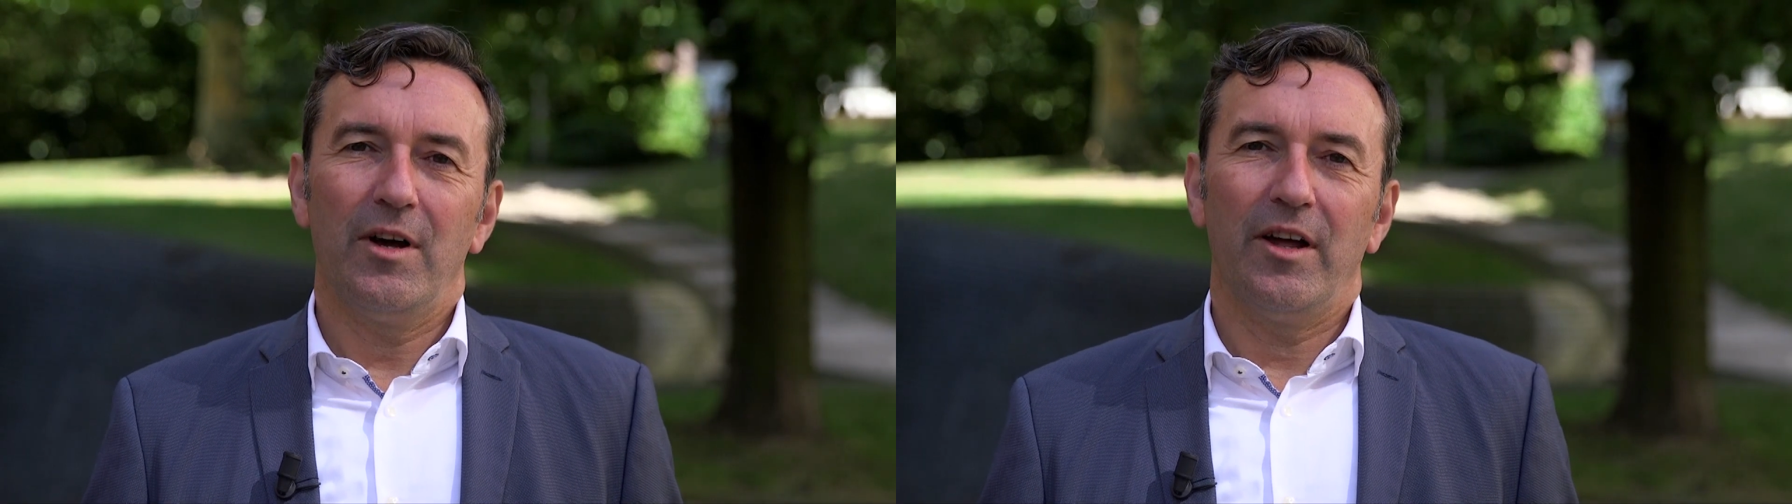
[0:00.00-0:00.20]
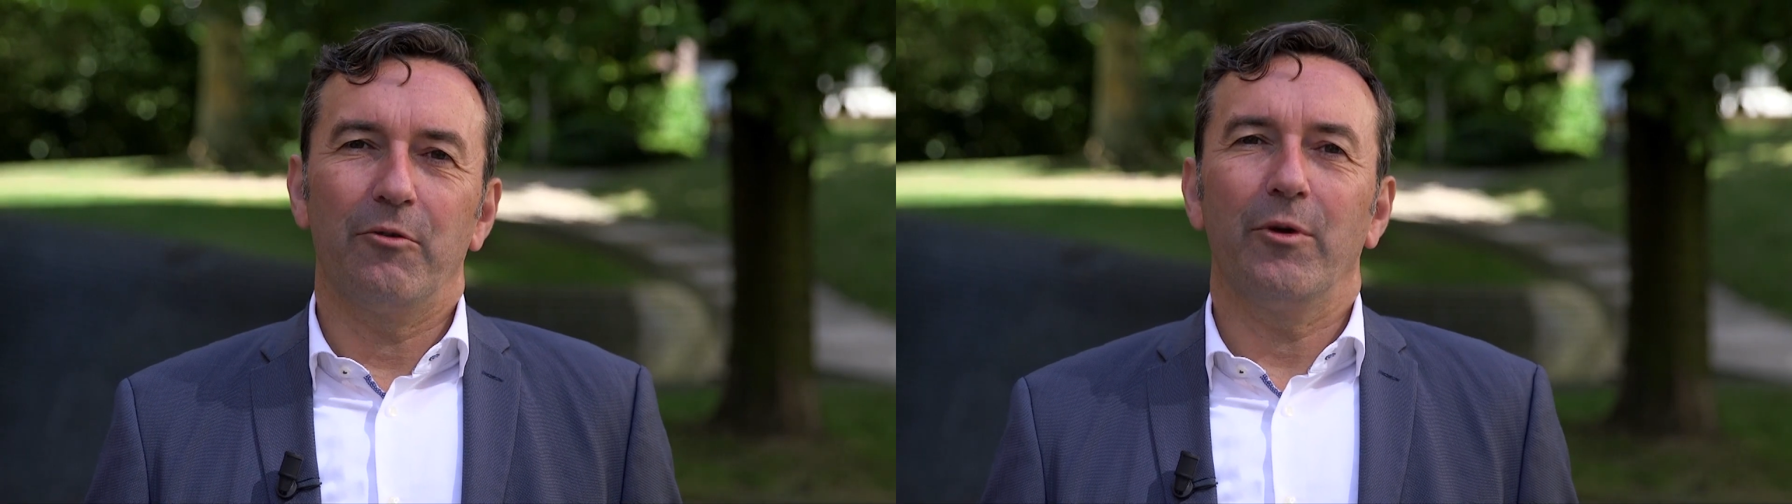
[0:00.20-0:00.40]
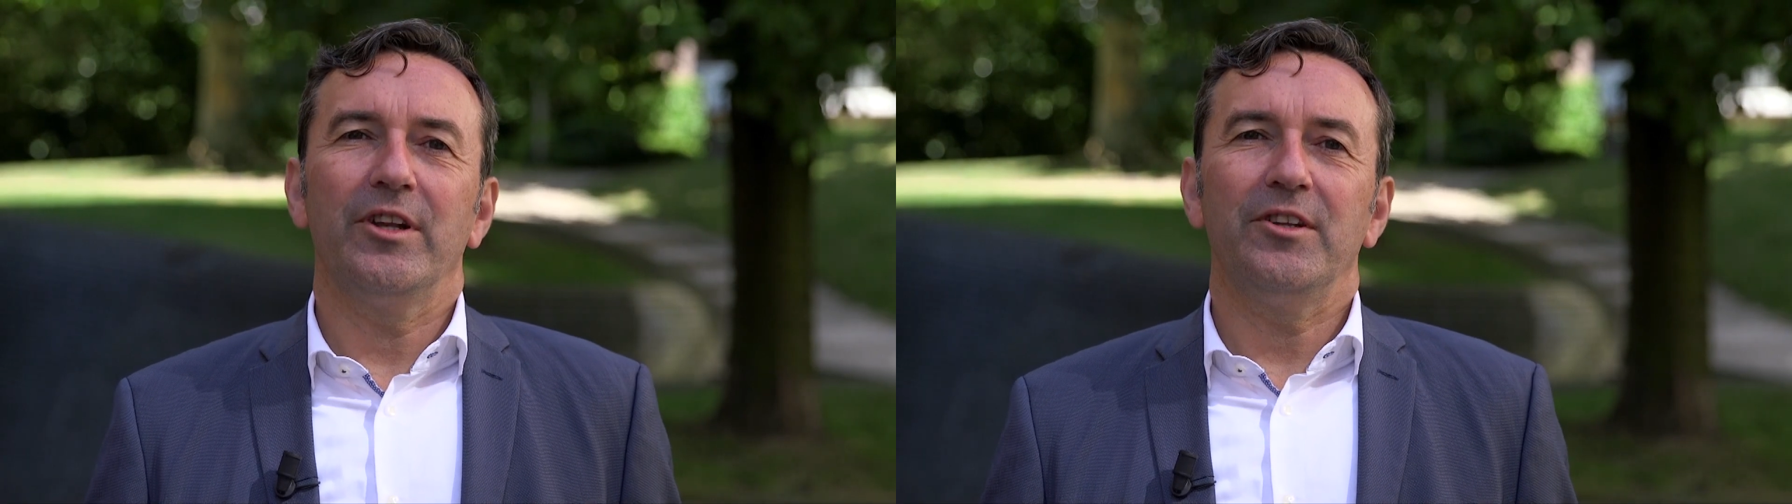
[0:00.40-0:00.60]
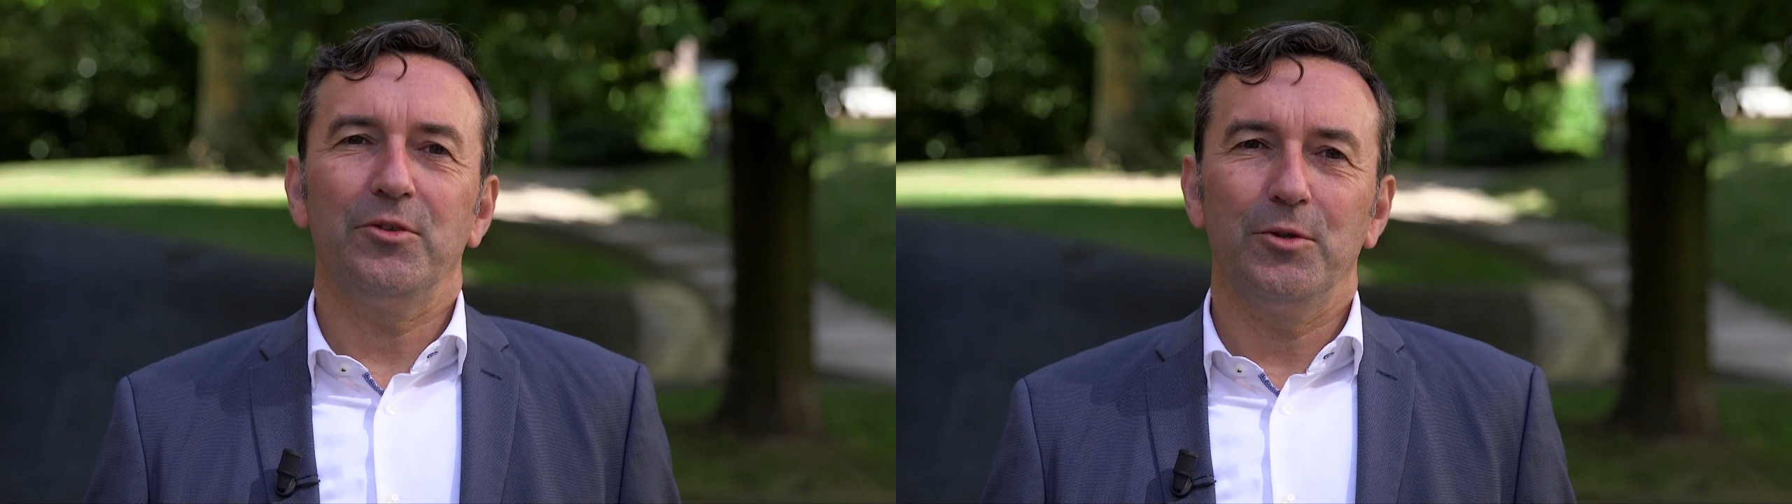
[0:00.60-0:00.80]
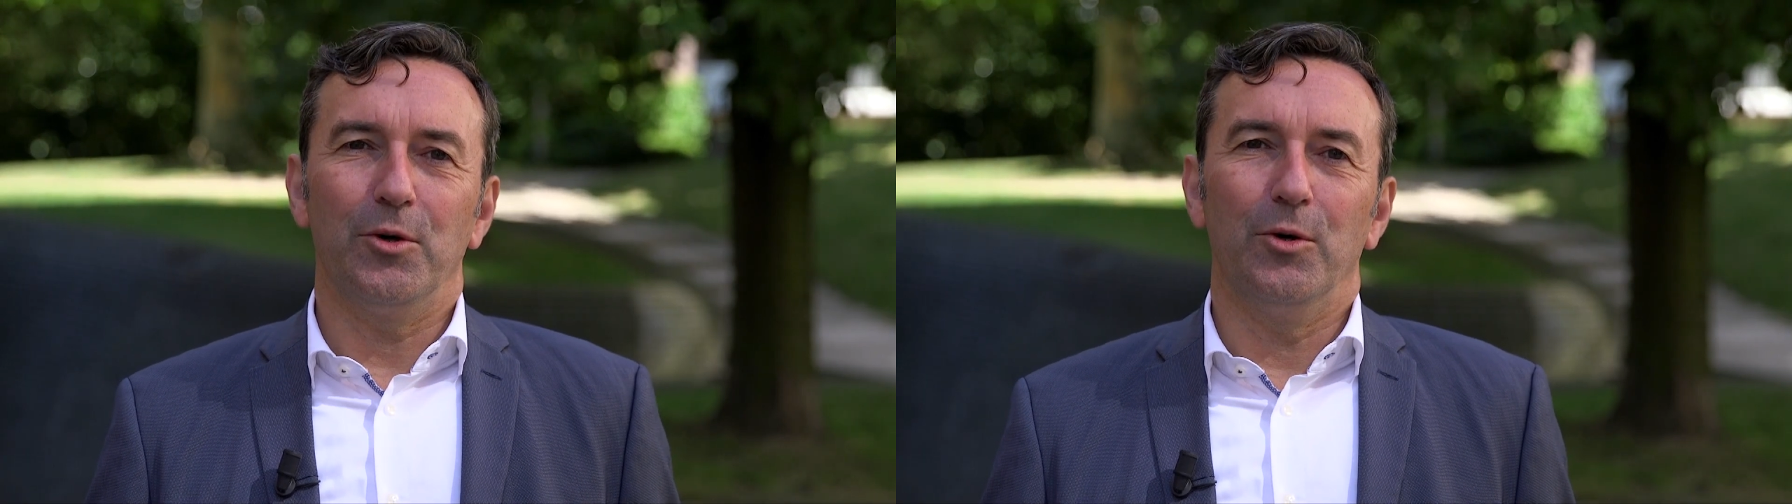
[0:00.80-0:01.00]
and ready
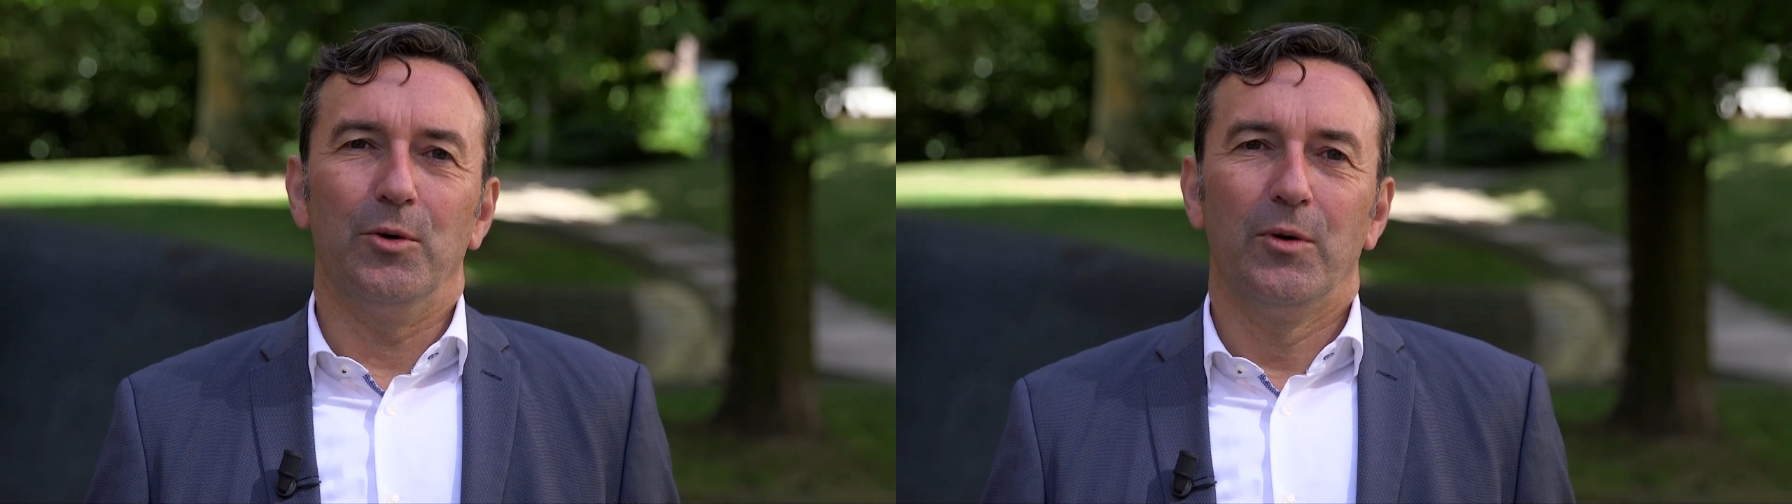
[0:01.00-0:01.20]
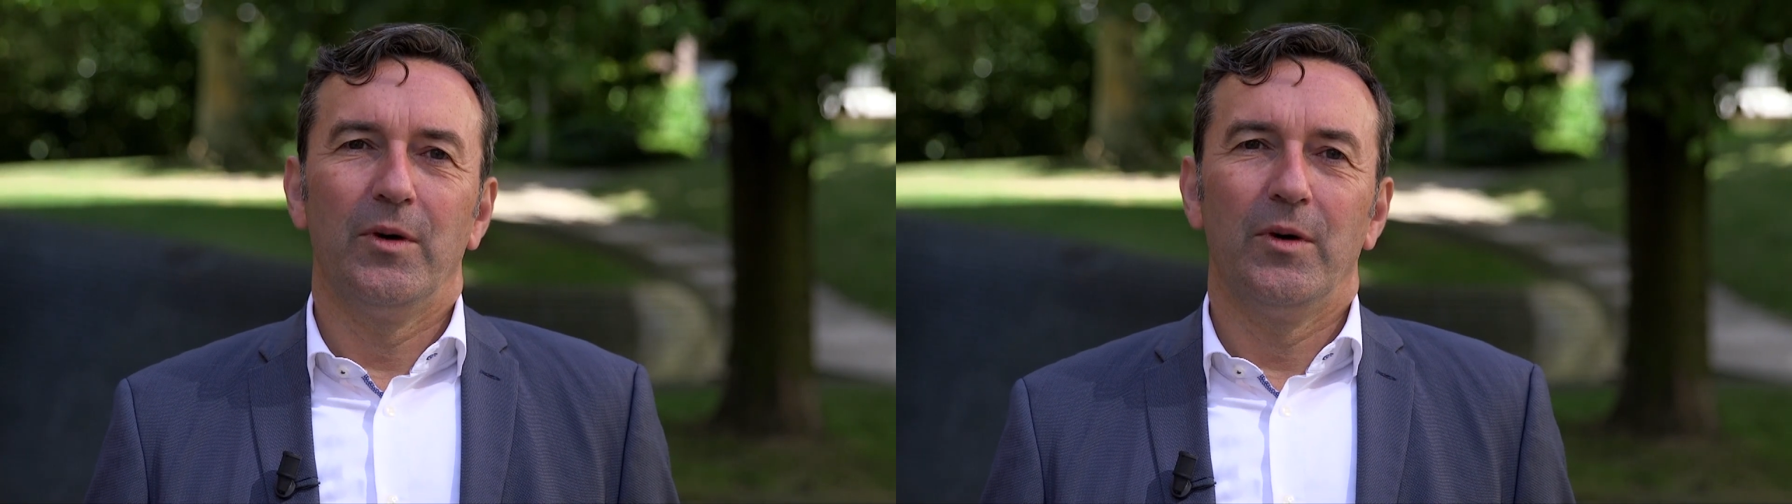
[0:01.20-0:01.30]
to go.